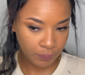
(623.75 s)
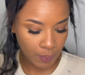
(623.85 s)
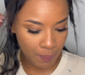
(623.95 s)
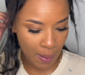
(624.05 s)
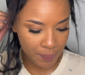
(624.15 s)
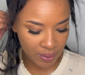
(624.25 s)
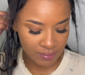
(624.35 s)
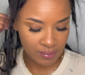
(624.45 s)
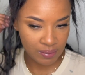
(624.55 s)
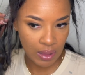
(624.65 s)
my
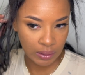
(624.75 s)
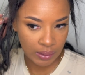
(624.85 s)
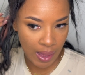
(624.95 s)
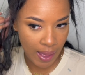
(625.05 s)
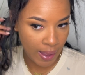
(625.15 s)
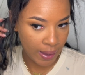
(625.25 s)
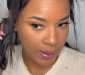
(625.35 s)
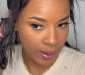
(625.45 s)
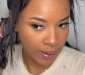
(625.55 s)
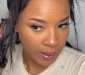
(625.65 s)
business a lot,
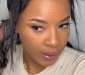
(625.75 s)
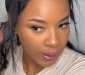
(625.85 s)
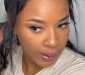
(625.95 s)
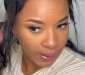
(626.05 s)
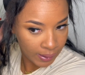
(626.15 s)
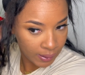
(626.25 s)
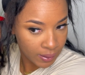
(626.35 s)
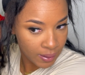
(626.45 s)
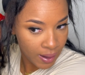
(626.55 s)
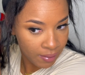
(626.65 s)

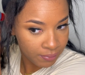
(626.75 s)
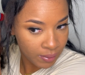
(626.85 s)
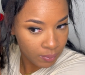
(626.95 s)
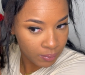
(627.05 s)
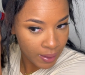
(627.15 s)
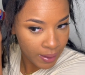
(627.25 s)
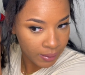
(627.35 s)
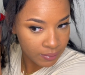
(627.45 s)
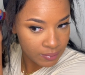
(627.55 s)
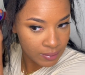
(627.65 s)
and I felt
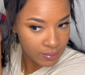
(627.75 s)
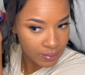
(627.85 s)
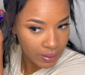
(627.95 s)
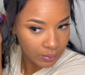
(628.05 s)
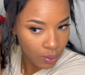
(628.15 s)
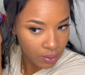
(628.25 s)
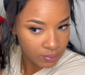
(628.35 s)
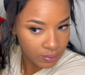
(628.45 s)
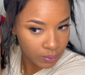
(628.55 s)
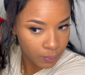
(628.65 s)
like since I
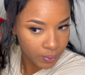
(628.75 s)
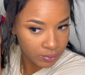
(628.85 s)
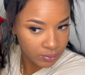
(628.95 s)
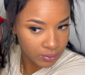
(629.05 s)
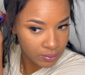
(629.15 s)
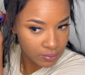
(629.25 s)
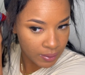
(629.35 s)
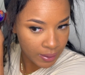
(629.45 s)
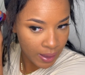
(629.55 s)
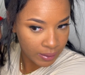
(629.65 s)
lost the questions,
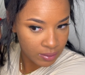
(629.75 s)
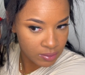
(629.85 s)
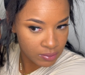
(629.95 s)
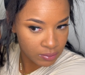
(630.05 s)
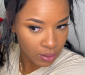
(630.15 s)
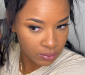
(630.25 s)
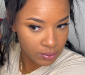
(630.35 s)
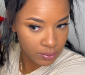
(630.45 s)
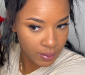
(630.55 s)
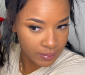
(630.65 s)
like I could just talk to
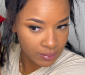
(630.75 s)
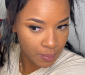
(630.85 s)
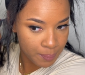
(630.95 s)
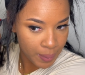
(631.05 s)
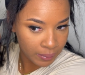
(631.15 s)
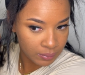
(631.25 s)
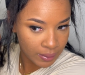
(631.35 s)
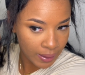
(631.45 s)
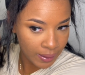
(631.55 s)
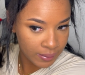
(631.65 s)
you guys about
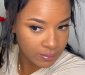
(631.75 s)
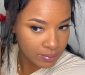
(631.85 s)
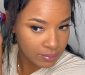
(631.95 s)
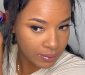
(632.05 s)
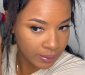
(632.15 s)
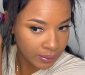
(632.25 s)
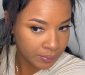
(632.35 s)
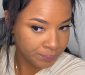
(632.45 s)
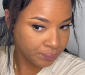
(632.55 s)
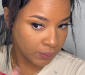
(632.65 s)
that instead.
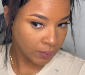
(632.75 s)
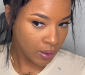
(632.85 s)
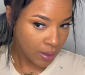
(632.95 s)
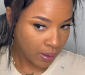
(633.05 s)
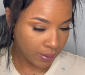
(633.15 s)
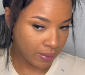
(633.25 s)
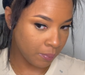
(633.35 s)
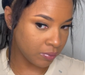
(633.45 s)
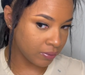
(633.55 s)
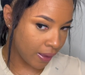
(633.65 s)
And that
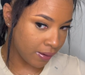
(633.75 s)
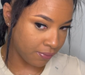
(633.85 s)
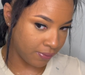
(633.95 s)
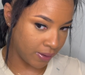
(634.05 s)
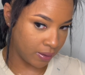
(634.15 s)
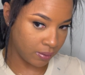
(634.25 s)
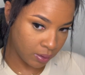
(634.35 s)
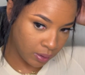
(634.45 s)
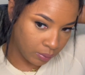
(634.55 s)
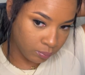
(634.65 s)
would just kind of fit, you
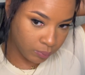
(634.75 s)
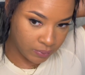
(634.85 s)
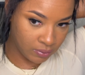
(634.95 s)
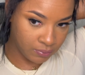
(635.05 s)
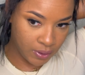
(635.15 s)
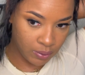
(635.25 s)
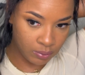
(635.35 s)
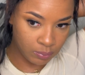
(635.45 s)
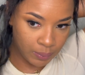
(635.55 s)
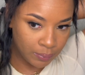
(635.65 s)
know, with this video
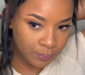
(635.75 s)
as well.